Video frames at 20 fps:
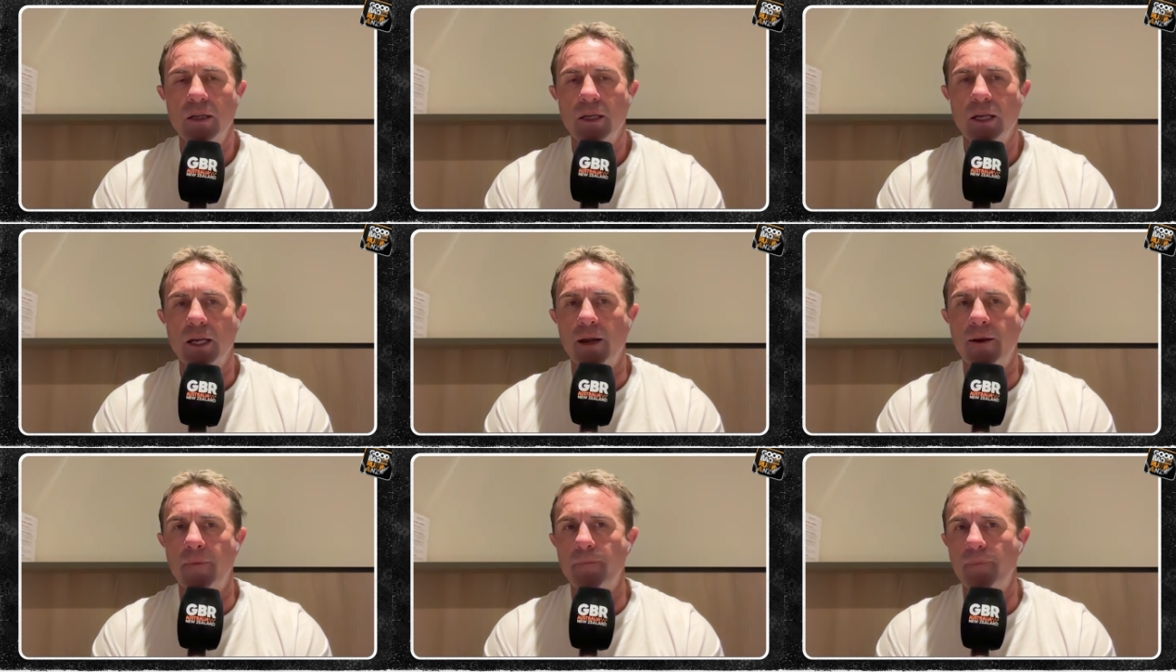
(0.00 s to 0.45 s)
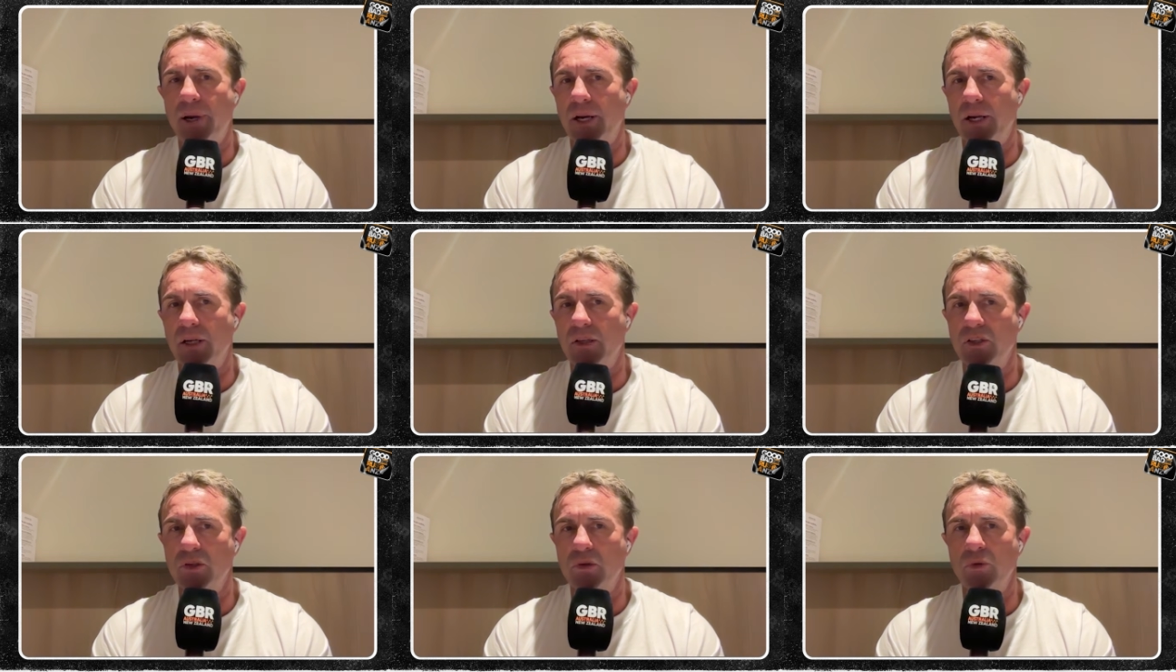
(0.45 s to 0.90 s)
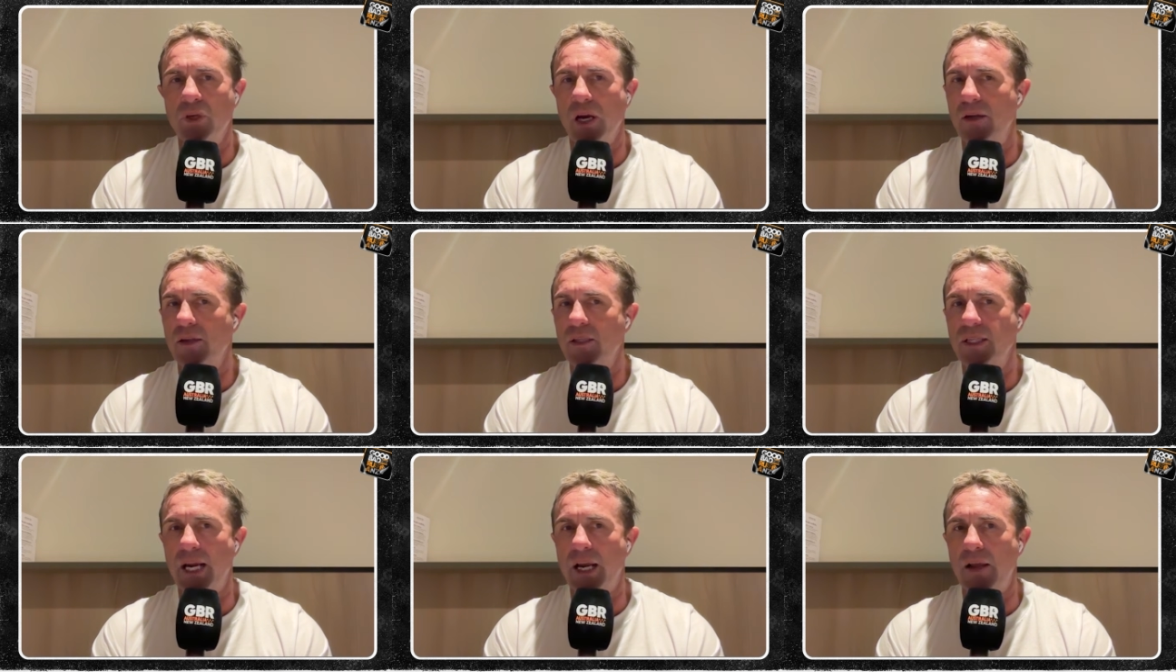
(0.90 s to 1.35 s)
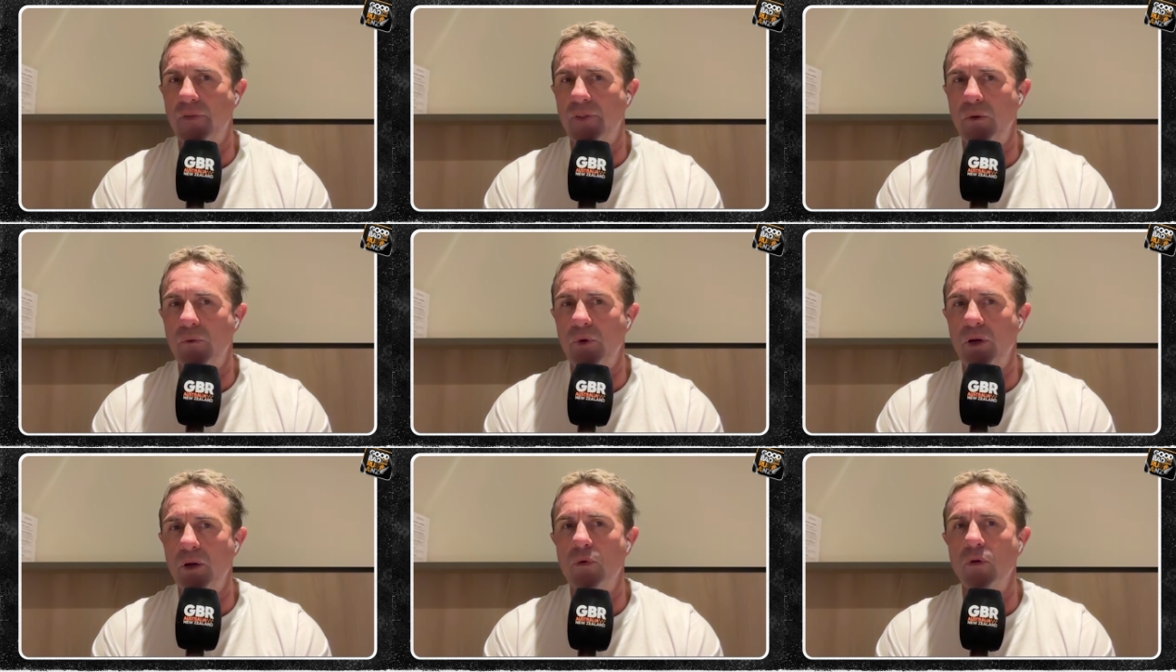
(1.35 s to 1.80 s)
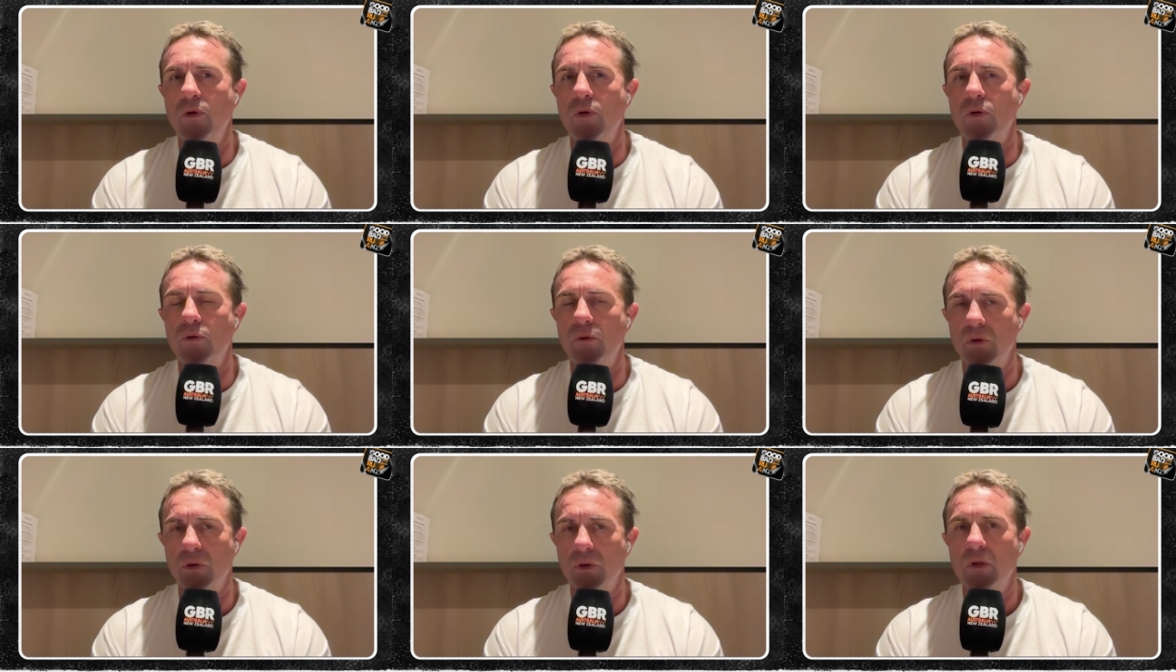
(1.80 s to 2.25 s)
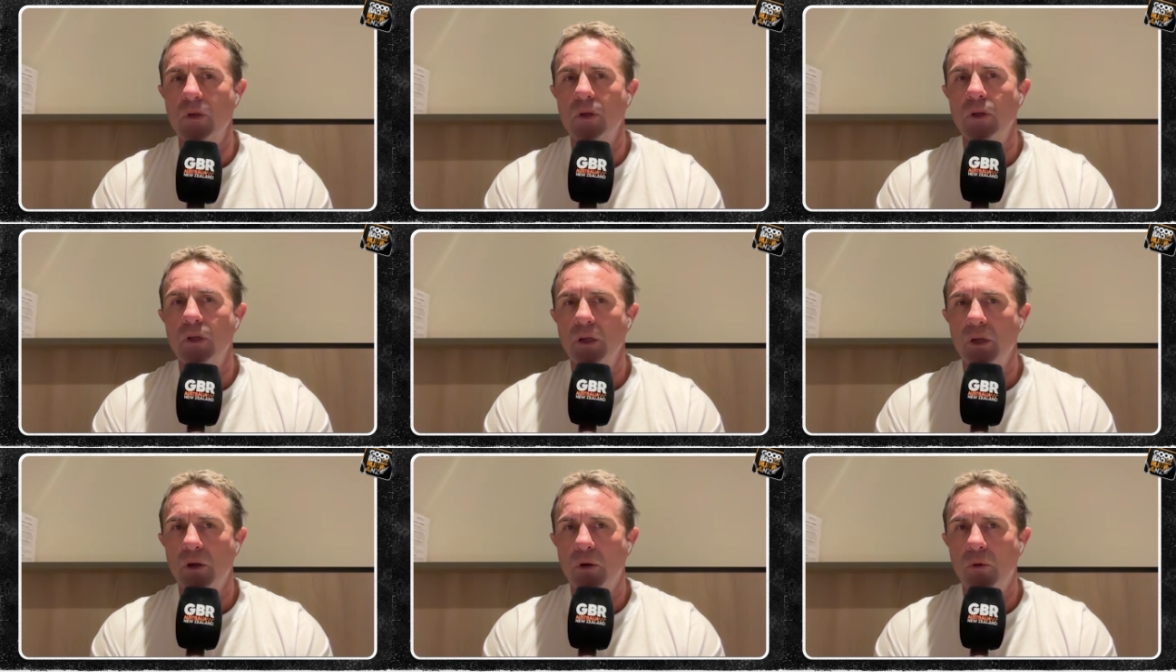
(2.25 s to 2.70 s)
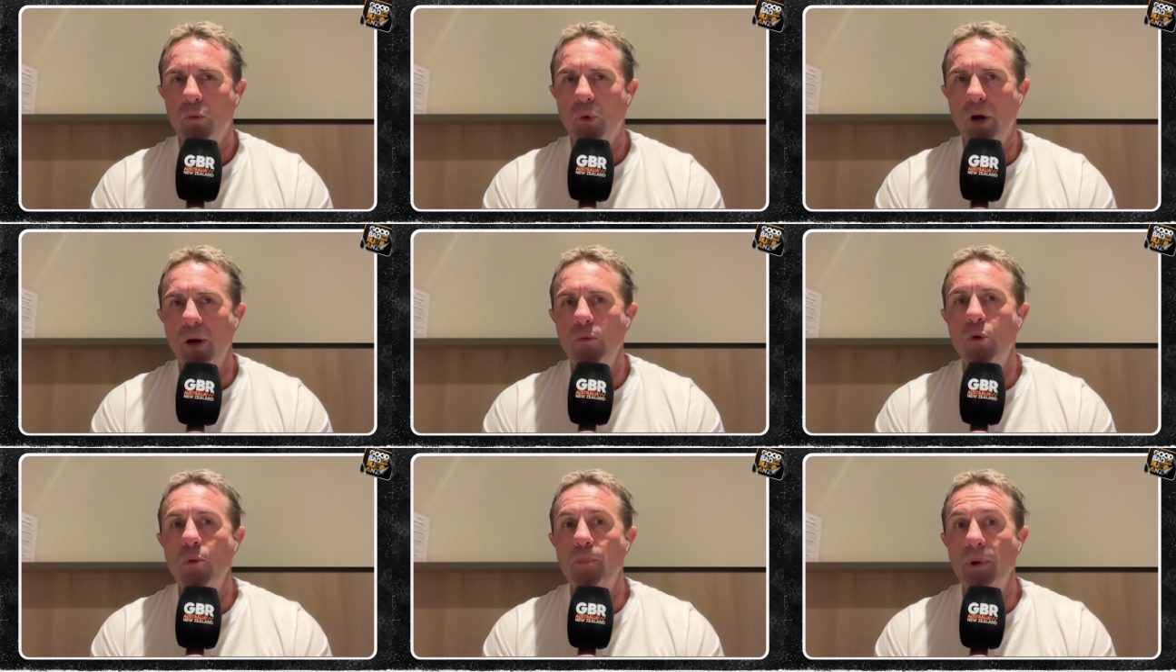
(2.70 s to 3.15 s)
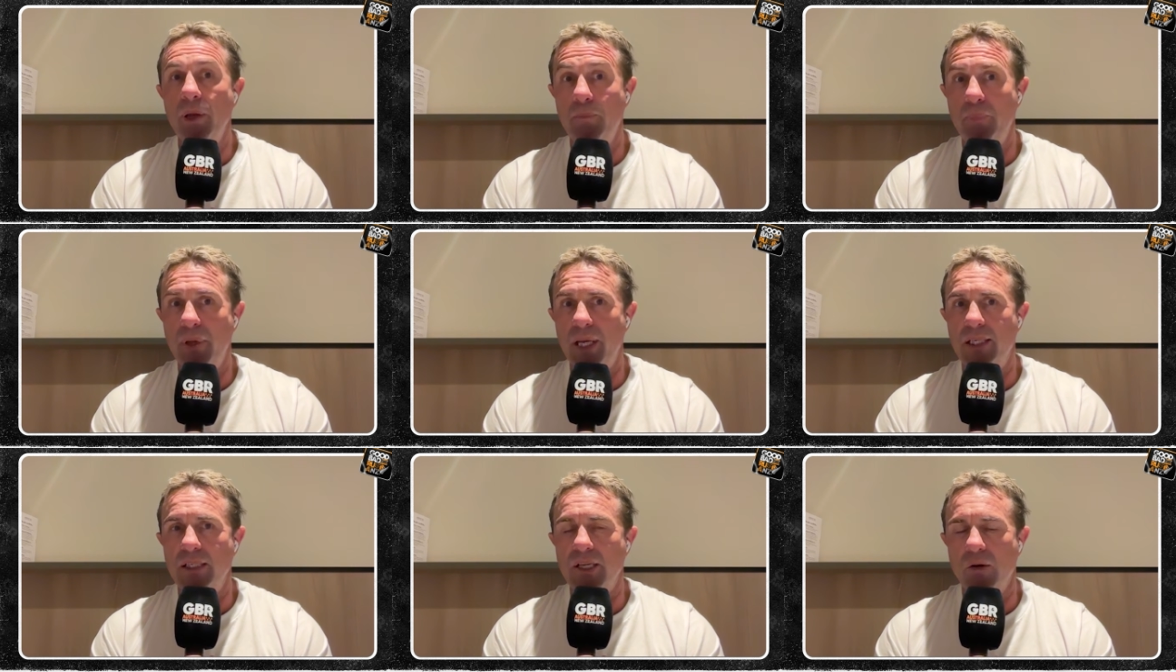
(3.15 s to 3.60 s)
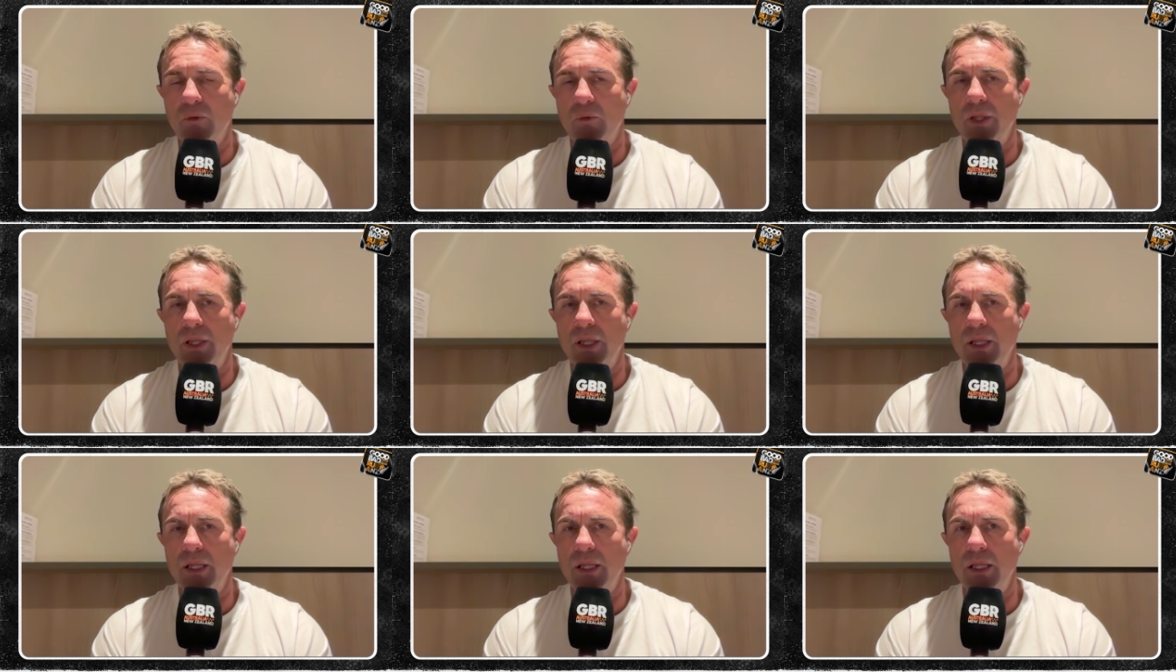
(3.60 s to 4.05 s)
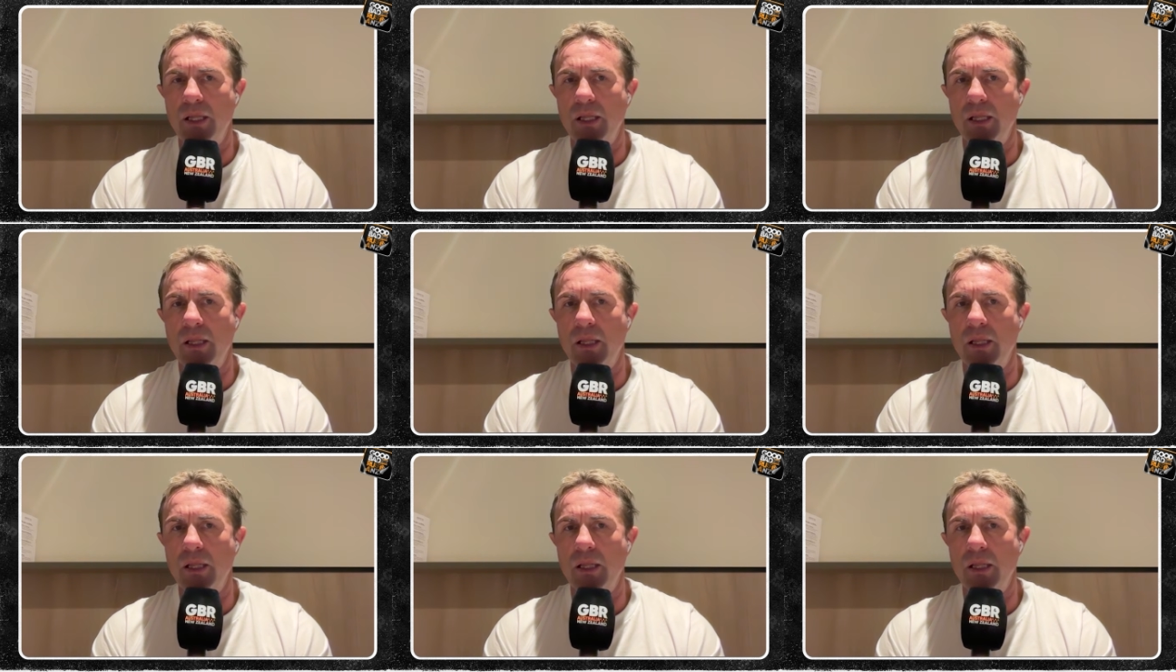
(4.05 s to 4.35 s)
But I still don't doubt that we will be better when